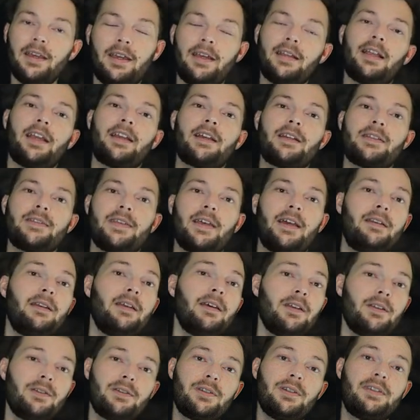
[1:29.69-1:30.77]
And like I said,
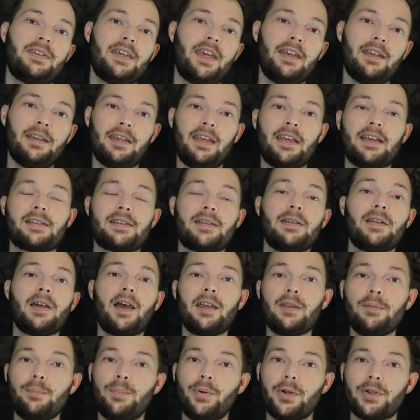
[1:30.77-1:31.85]
to date, he has
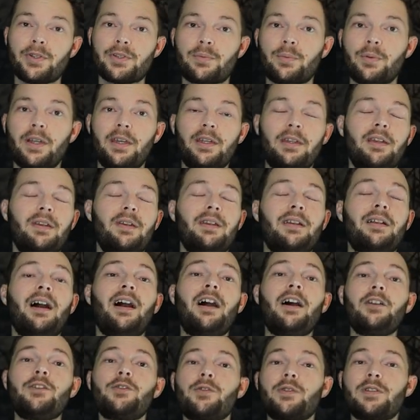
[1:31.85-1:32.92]
nine books written and
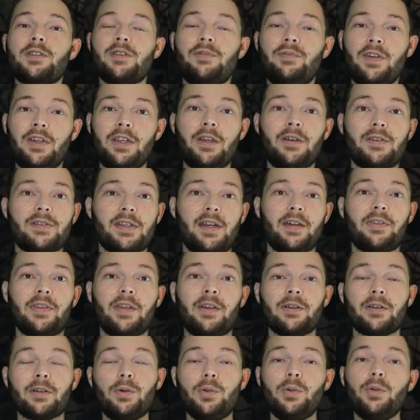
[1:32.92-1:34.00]
hundreds of videos out
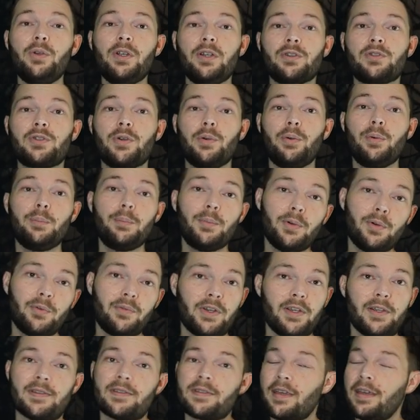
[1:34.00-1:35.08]
there, including two
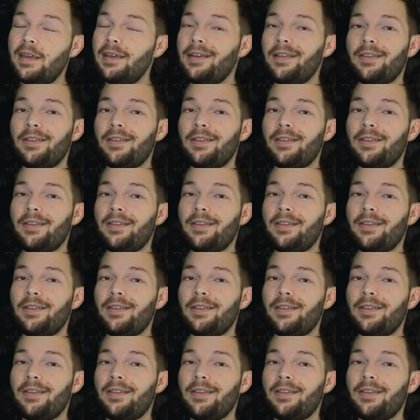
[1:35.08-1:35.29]
movies